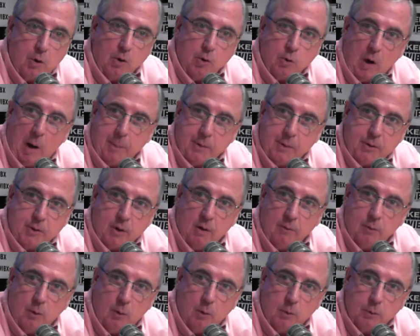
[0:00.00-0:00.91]
You start dropping
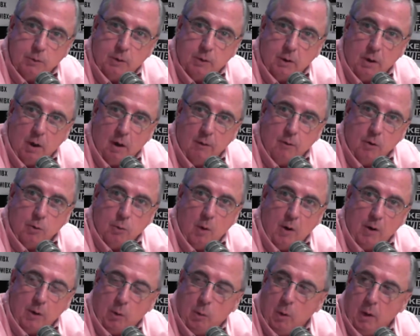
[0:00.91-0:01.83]
cell phone yeah. coverage
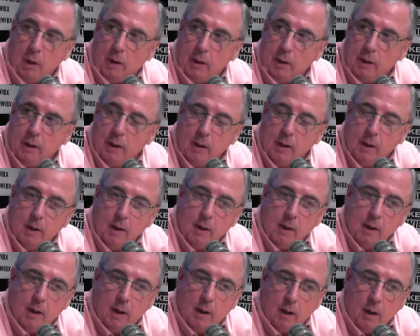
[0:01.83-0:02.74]
rather quickly.
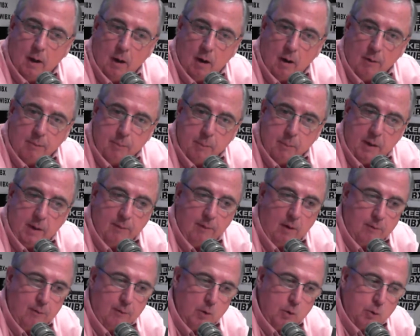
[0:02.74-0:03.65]
Uh, uh, many of
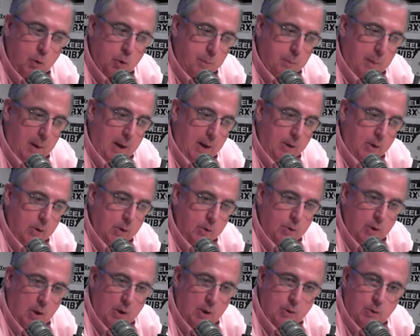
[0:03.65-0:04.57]
our first
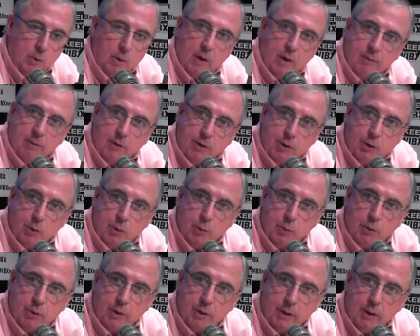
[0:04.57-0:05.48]
responders also have
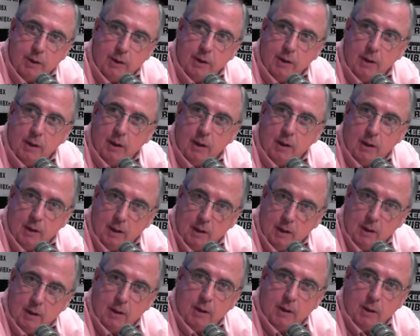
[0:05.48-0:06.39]
issues in uh, uh,
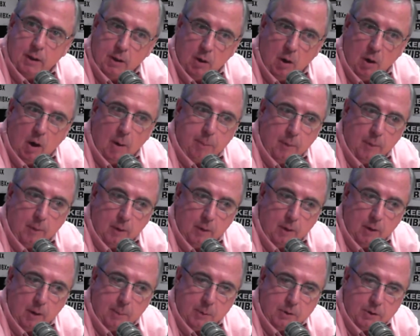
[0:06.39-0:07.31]
you know upper
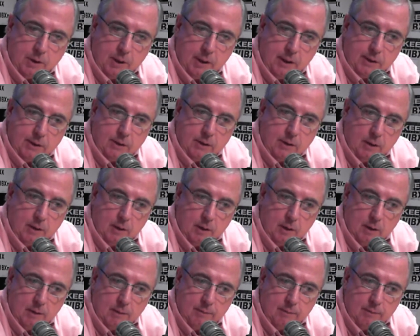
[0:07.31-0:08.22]
upper states uh,
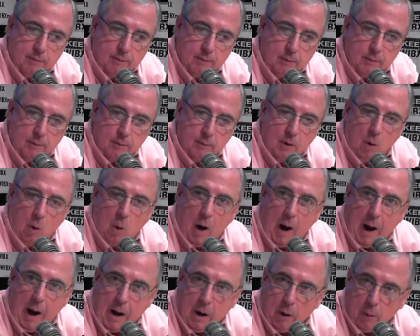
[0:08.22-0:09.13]
of
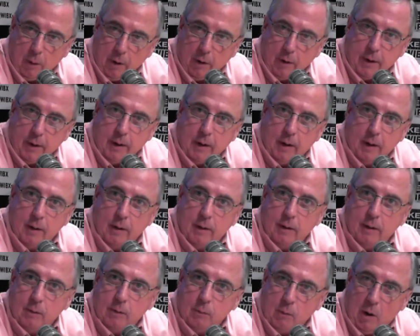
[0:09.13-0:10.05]
Ohio area,
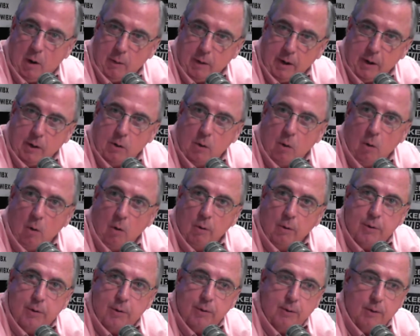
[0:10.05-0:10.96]
Route the
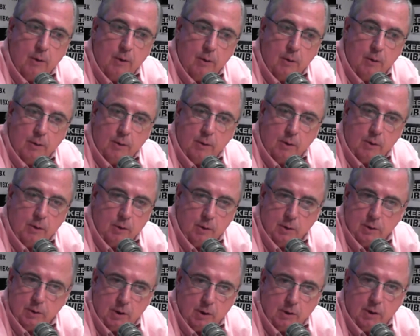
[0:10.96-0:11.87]
North. You know,
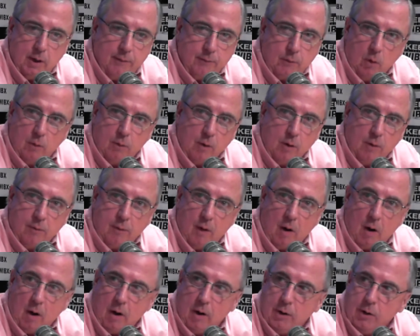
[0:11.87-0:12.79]
you doesn't have to go very
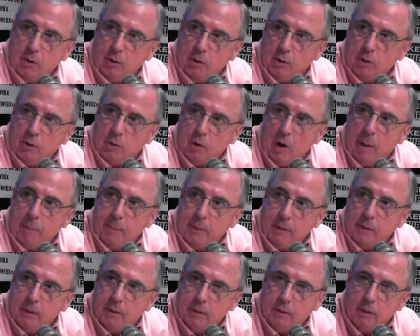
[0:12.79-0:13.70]
far, and you're, you're
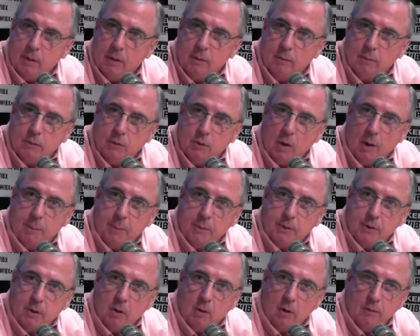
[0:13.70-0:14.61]
dropping you know dropping
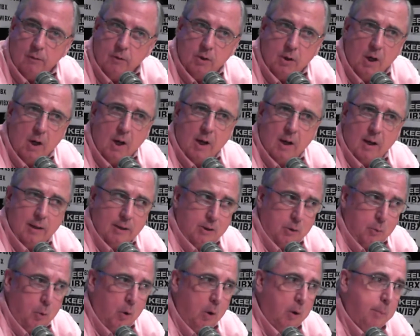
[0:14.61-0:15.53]
yeah, cell no. coverage. It's,
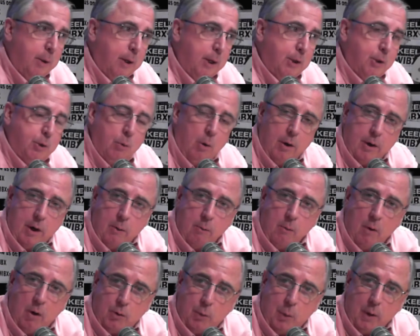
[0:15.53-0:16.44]
it's a really big issue out
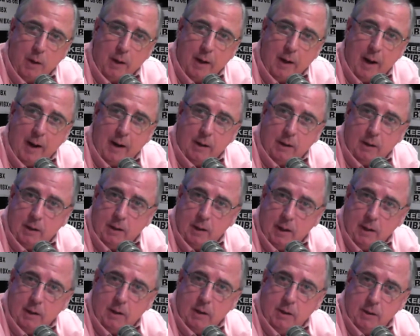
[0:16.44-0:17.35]
on Route 29
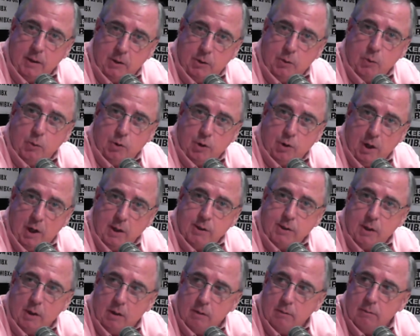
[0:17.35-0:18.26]
headed into
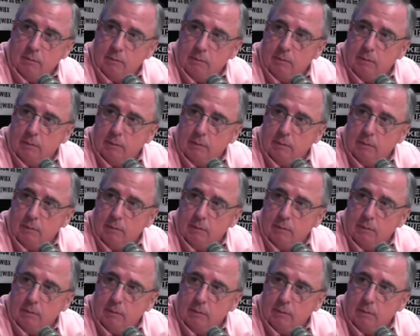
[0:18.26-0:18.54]
Johnstown.